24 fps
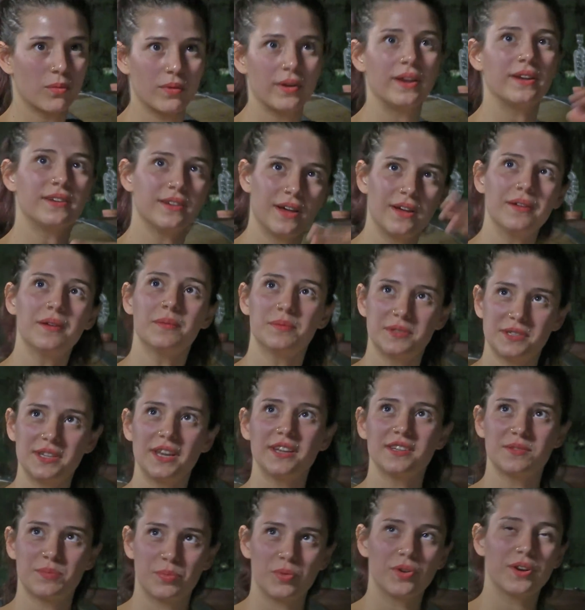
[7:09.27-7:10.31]
it
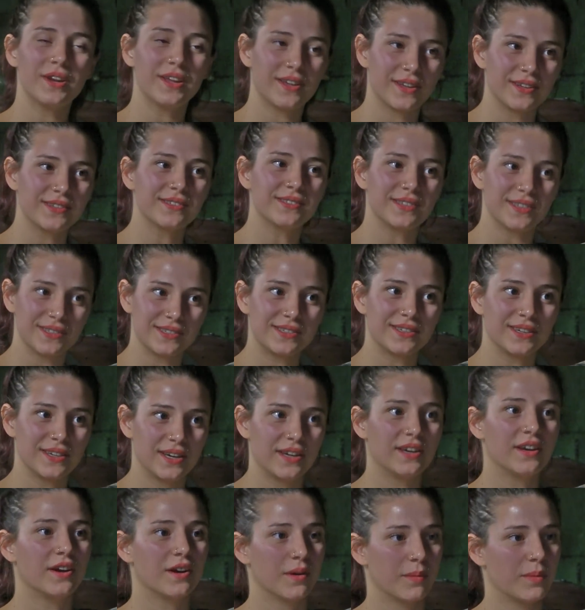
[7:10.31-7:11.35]
stays pretty consistent
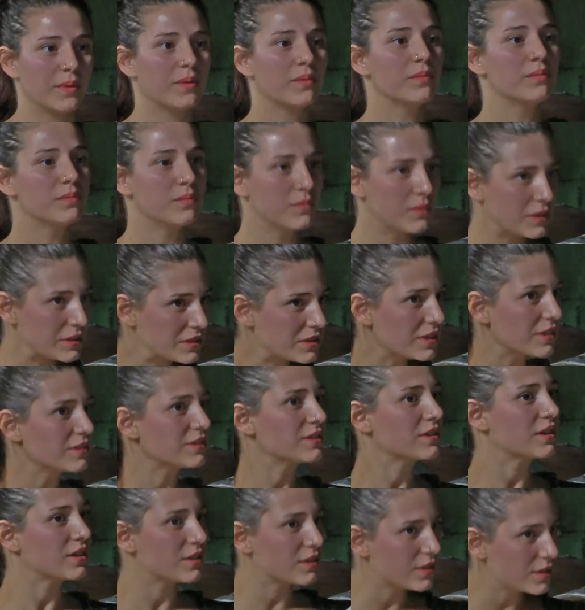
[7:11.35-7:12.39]
in here, but when it starts
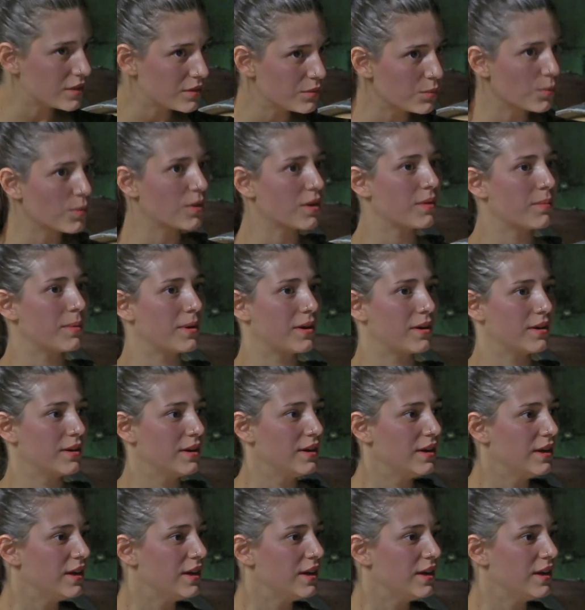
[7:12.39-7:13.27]
to get a little warmer,